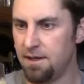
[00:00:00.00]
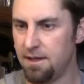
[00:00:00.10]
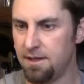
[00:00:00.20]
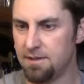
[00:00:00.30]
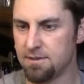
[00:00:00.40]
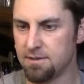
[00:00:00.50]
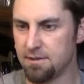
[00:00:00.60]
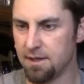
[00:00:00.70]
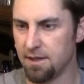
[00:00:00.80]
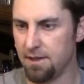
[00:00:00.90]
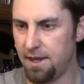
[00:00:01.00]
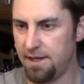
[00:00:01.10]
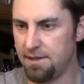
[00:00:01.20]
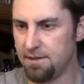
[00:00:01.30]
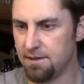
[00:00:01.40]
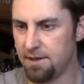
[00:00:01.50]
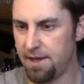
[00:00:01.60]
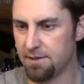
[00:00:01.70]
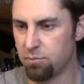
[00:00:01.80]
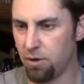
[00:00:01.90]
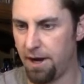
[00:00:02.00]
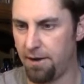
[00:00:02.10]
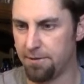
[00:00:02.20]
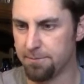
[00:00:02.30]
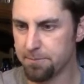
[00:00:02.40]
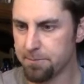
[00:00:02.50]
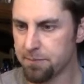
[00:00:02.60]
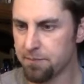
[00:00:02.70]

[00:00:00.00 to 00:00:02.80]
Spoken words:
It's like a lighter brown.